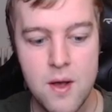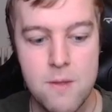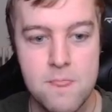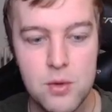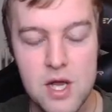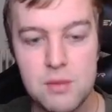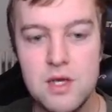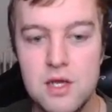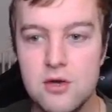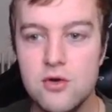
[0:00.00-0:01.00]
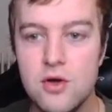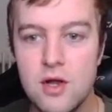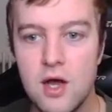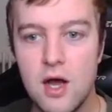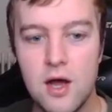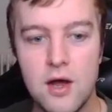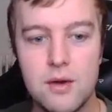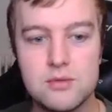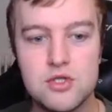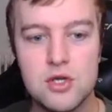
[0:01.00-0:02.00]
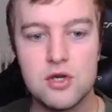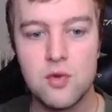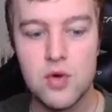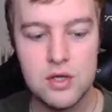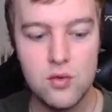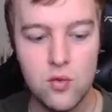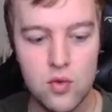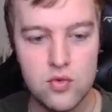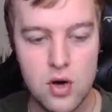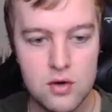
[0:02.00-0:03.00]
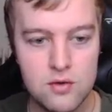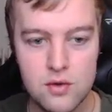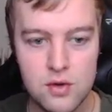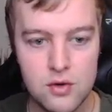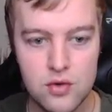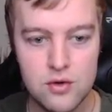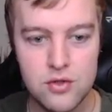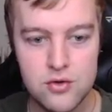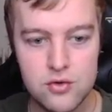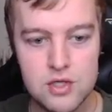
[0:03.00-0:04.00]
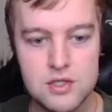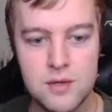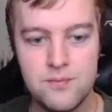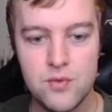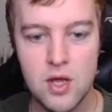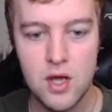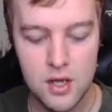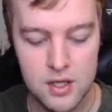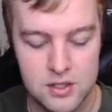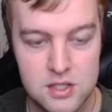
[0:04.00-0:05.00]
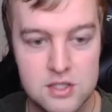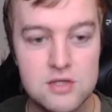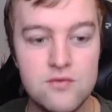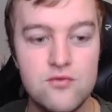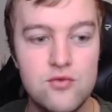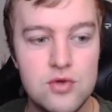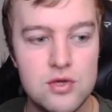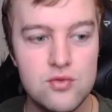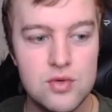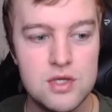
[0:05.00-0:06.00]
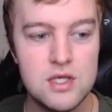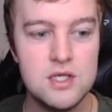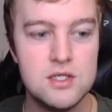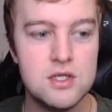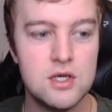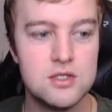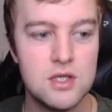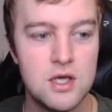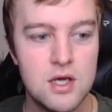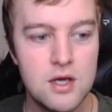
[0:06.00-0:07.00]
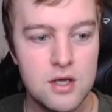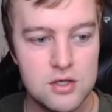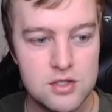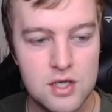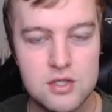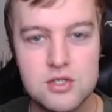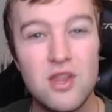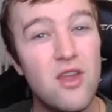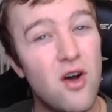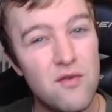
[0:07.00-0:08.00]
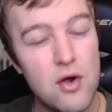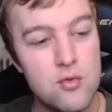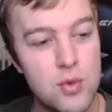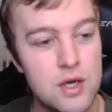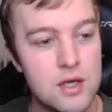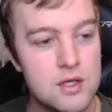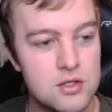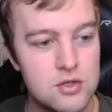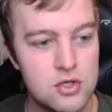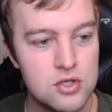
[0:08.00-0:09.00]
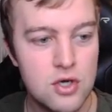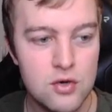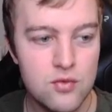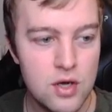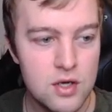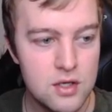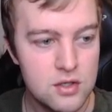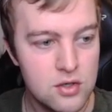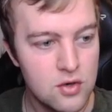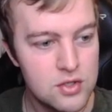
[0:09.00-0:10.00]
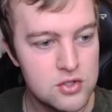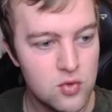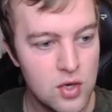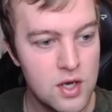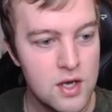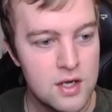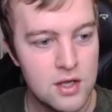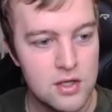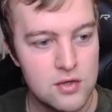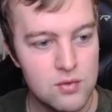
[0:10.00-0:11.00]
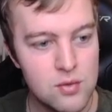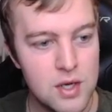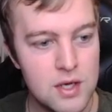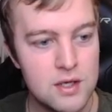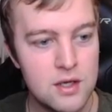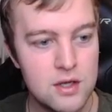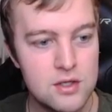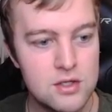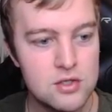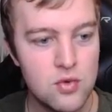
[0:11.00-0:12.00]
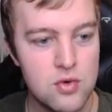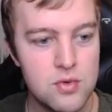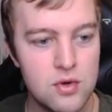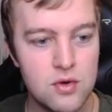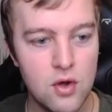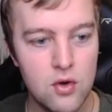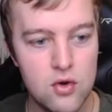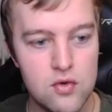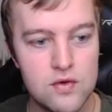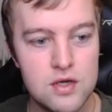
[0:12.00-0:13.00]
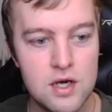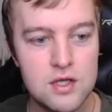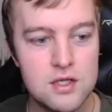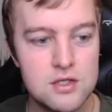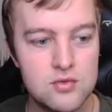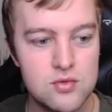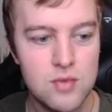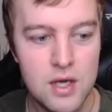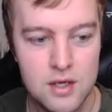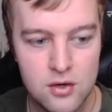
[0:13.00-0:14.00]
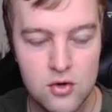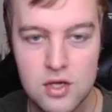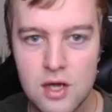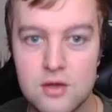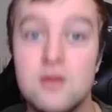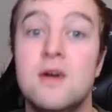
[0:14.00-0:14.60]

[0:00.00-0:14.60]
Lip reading: But I'm in here. I'm just gonna quickly run through this. This is a really easy dungeon because it's not very big. So you're just gonna run in, go this way, clear the remaining, clear this room, or go over here, clear this room, and then go there.